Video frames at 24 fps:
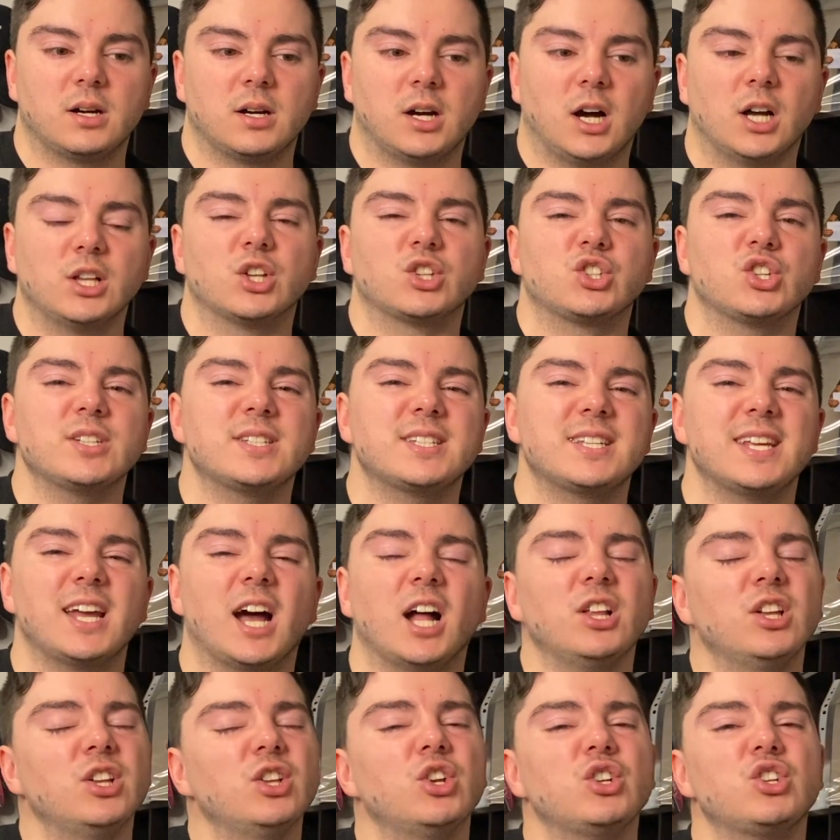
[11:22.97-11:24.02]
and just
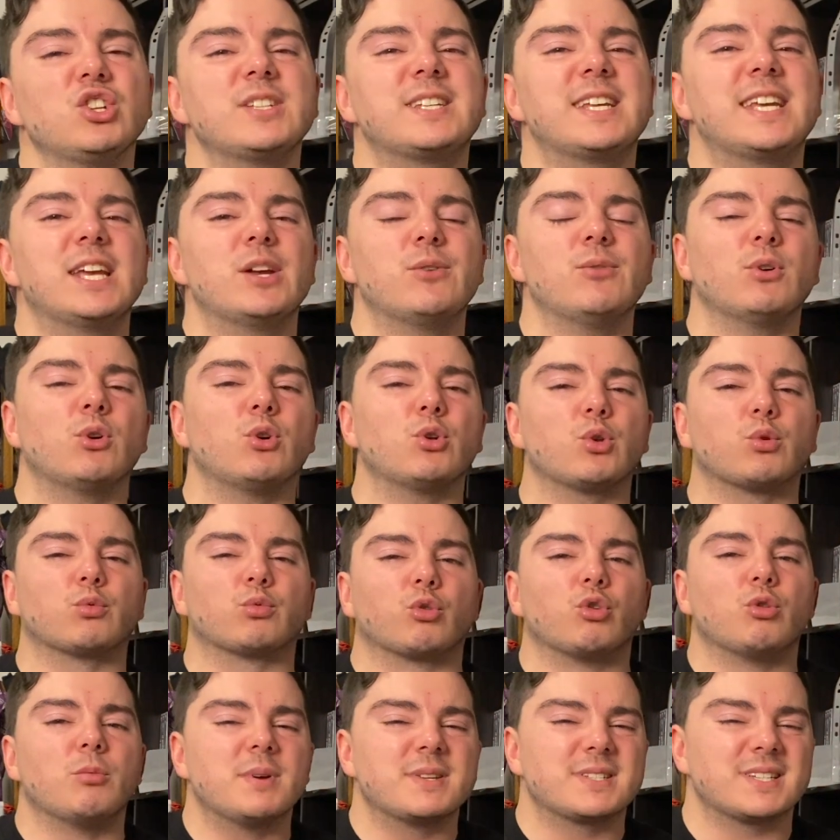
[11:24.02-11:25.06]
I don't know just hearing all the
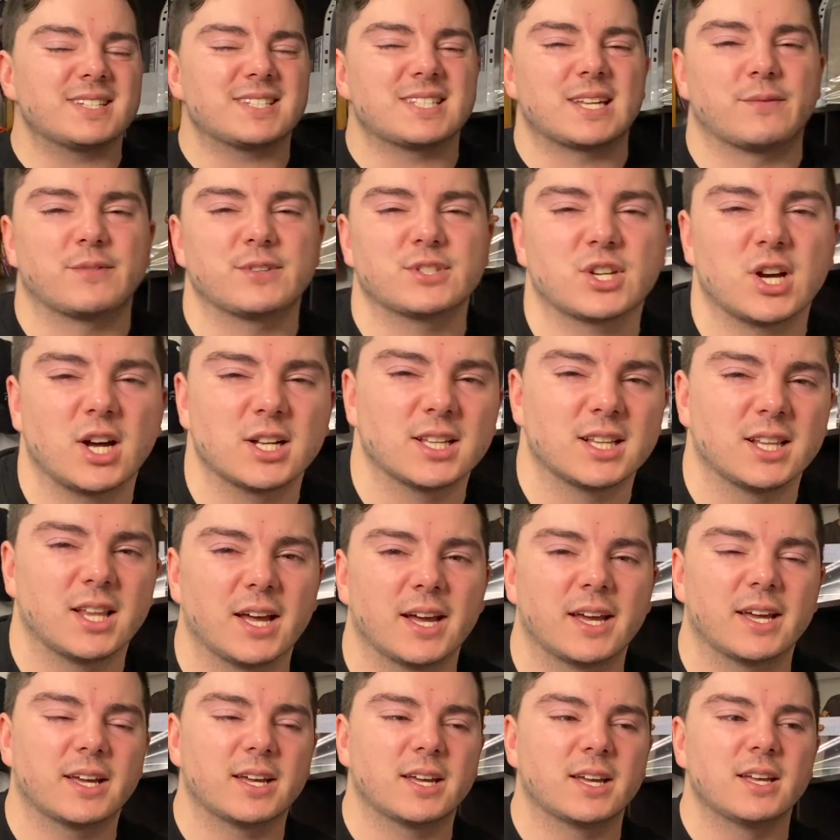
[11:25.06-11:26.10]
rumors and stuff it's kind of
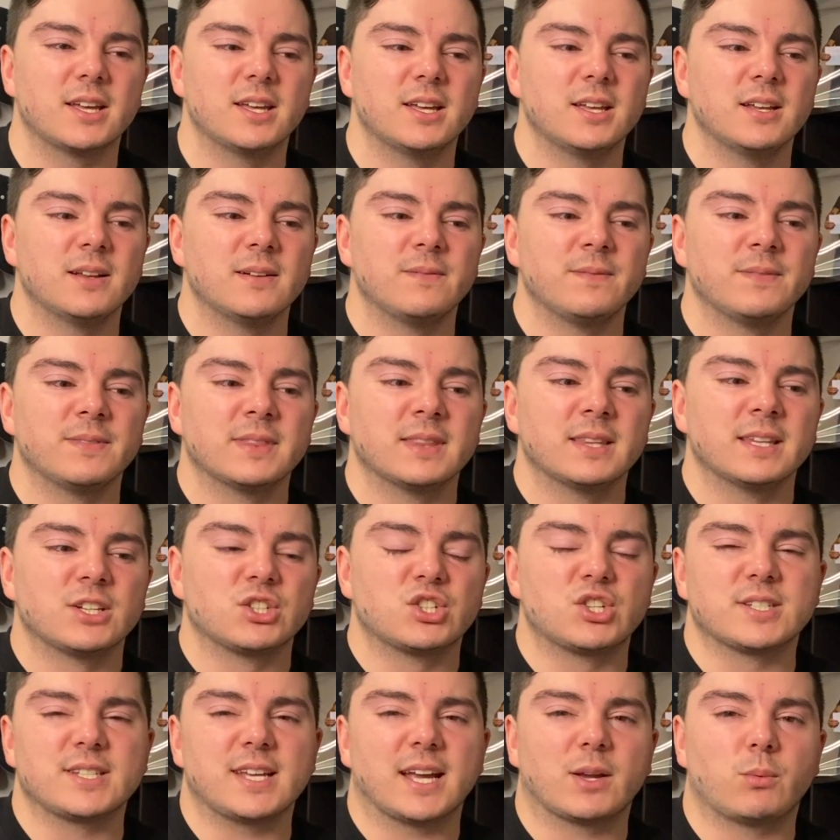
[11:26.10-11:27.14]
like
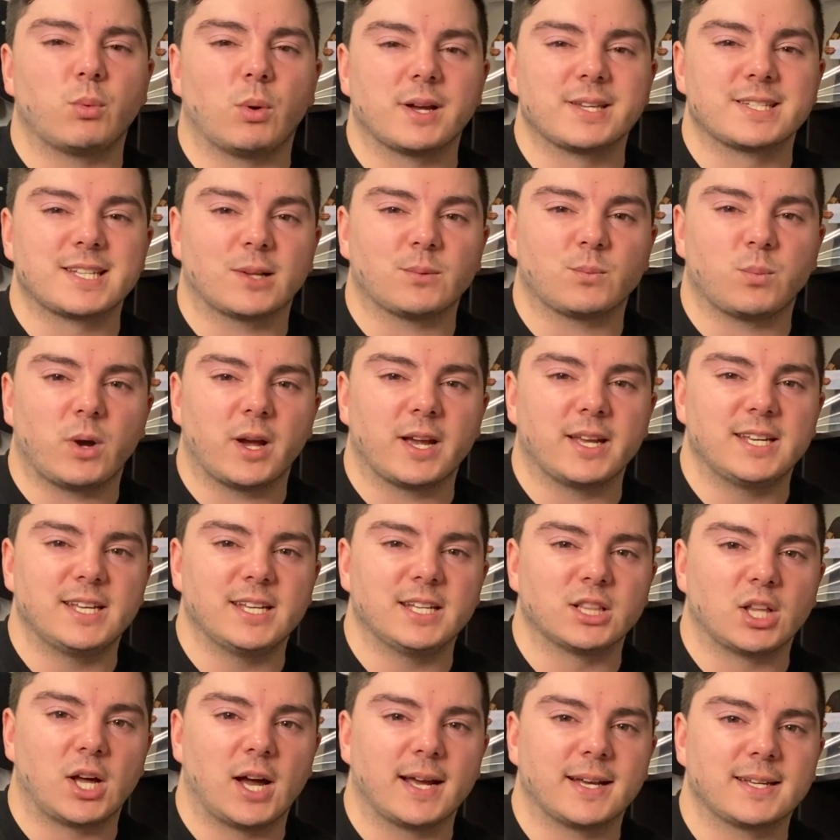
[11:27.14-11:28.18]
she's like why well, is that why
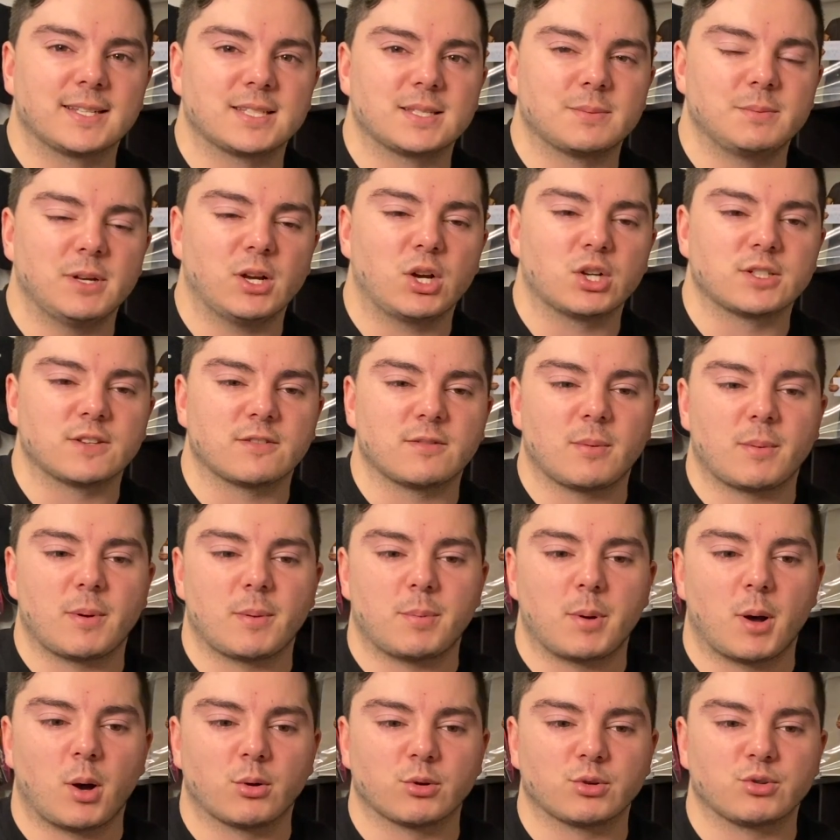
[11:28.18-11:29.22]
he likes me because of all the
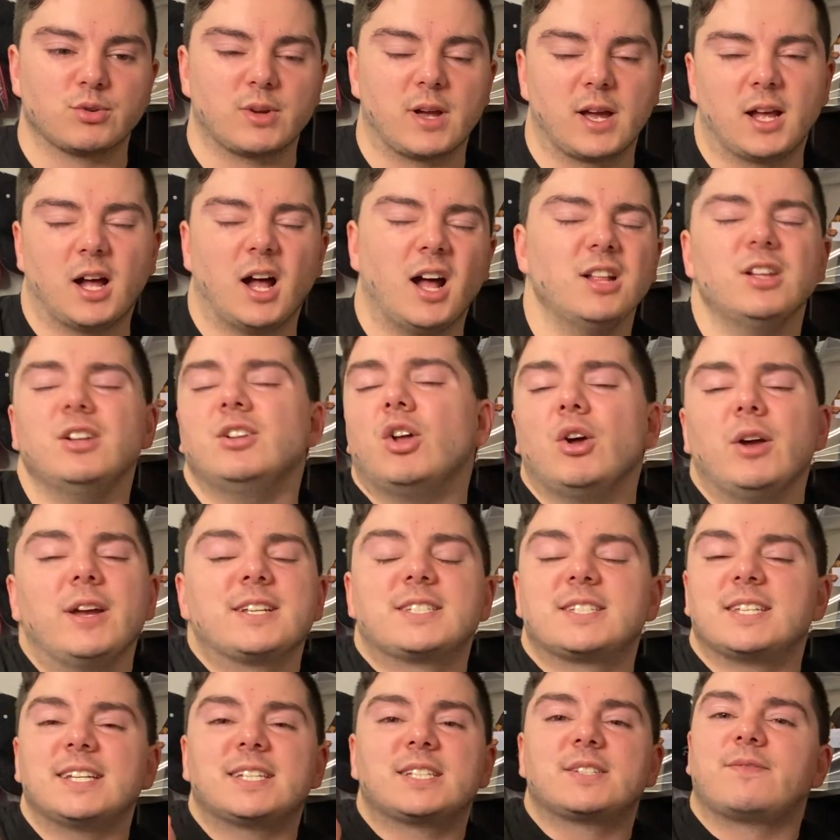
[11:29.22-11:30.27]
poetry and I don't know
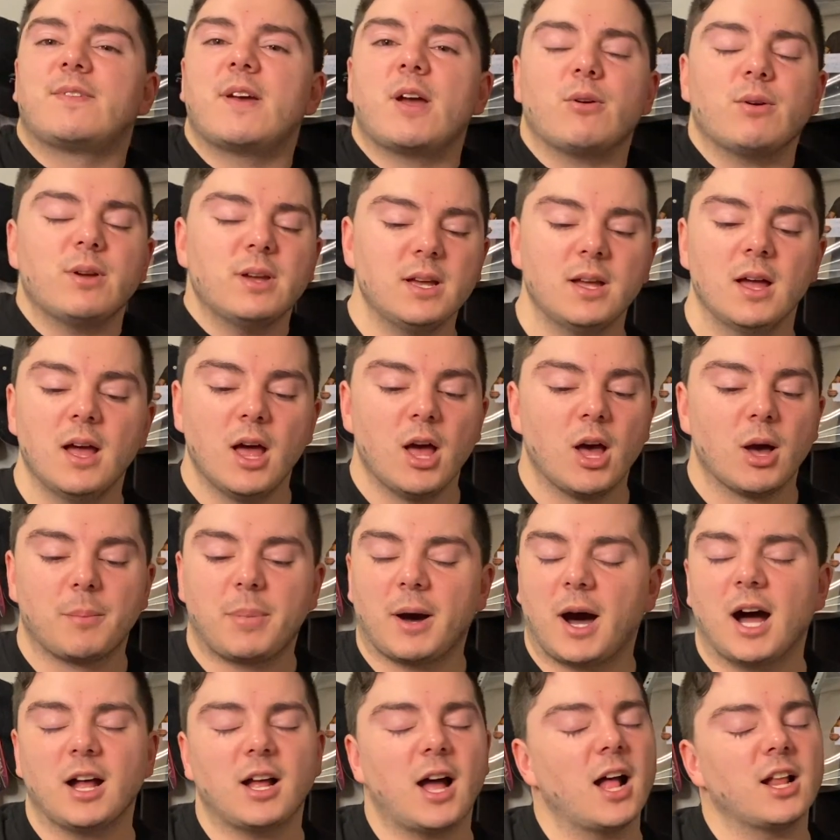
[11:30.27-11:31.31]
it's it's very
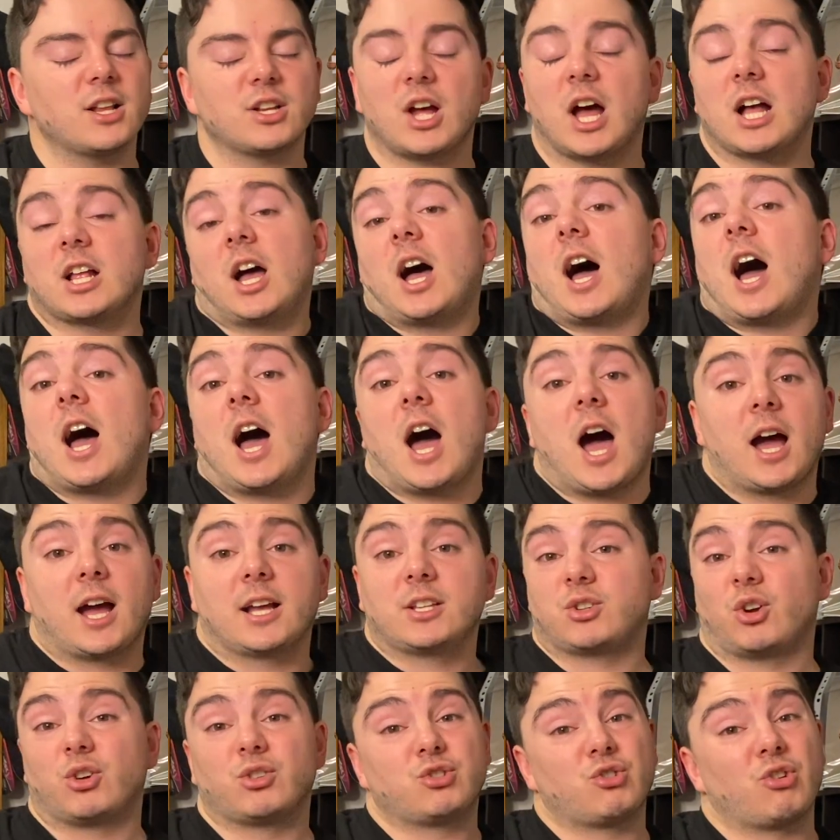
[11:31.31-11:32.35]
but I I I, I
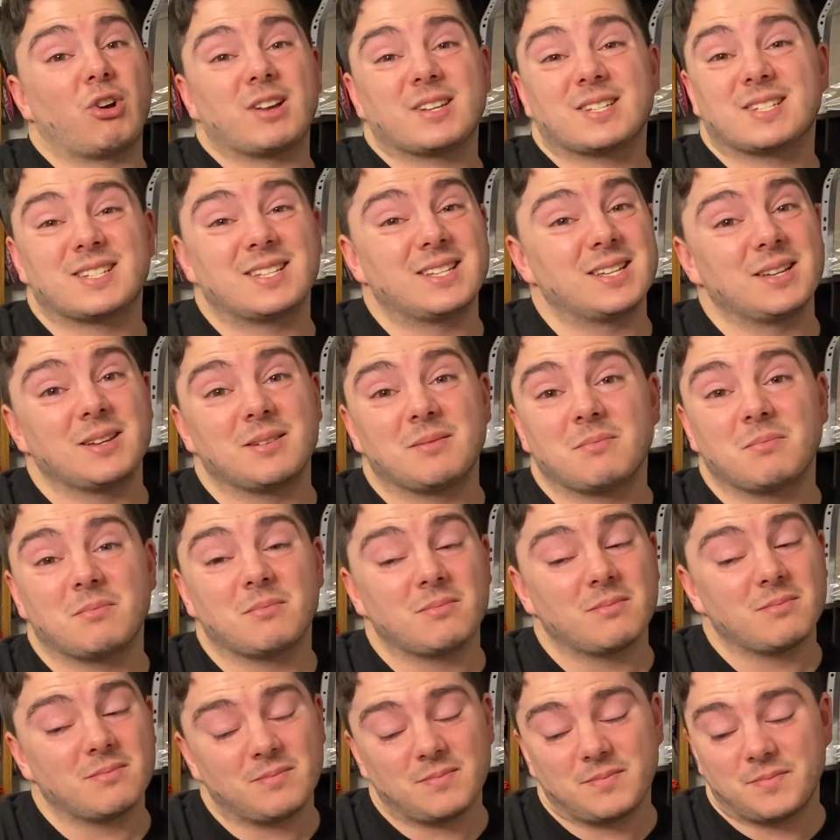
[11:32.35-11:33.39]
don't trust him
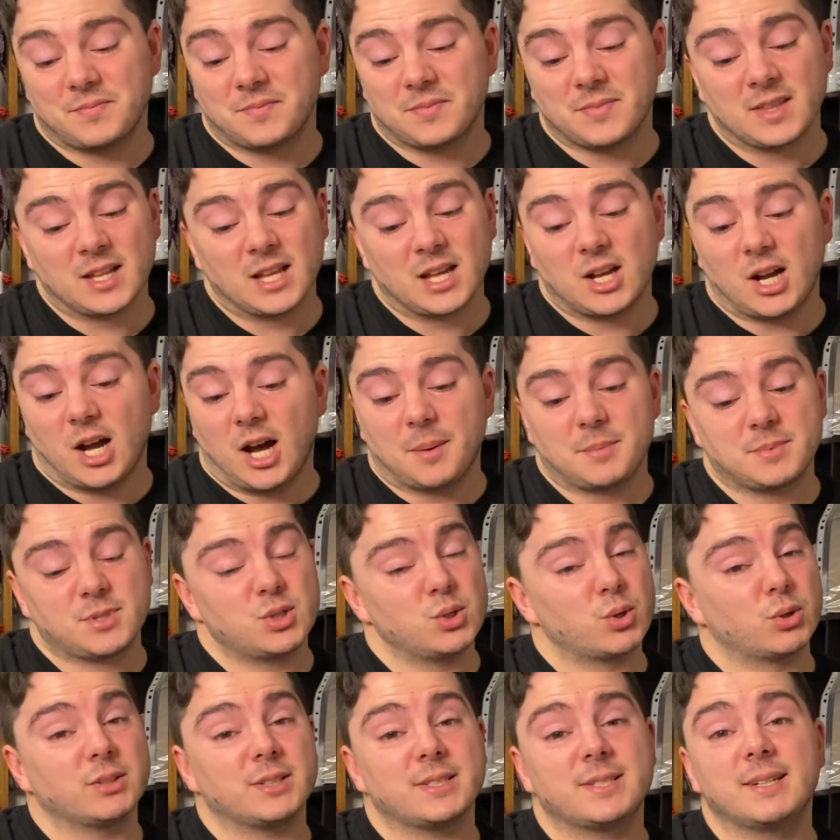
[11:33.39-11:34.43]
I'm
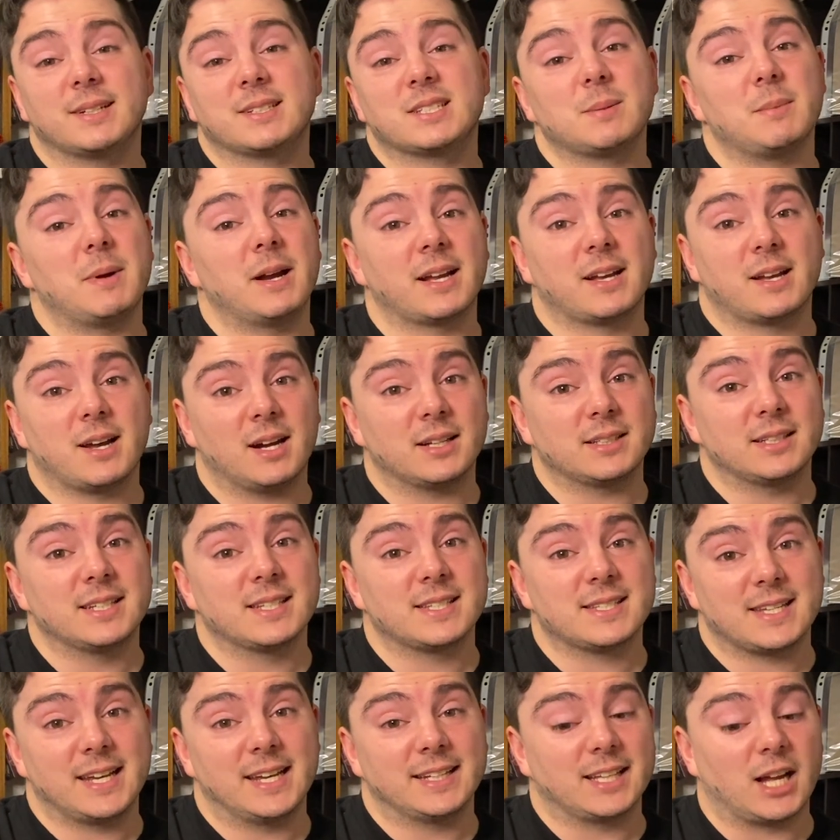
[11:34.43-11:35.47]
still gonna stick to my gut in
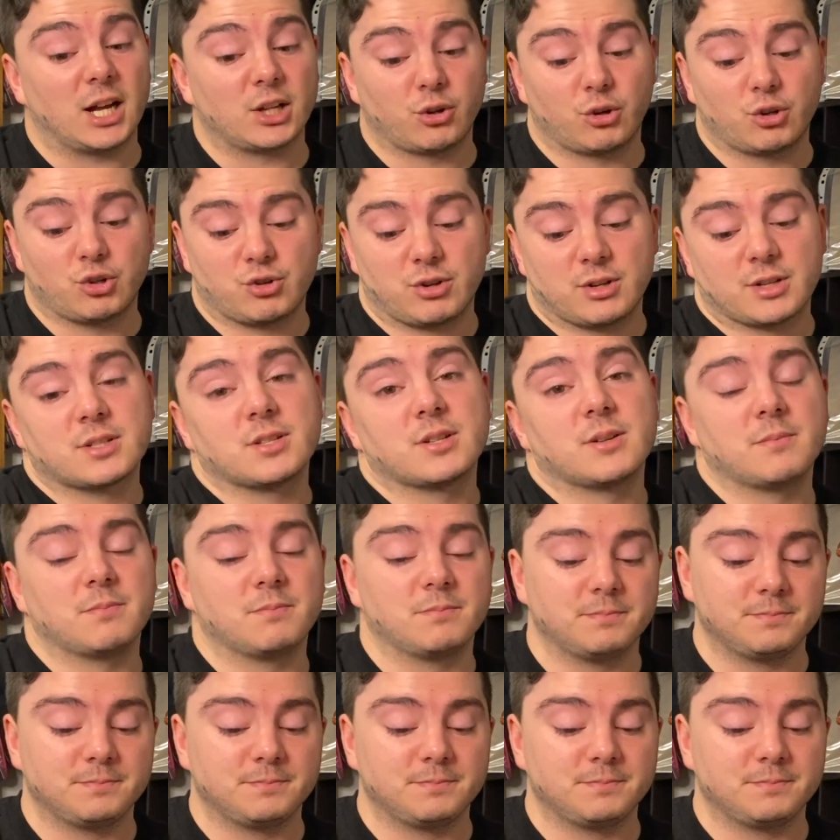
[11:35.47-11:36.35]
saying that I don't trust him.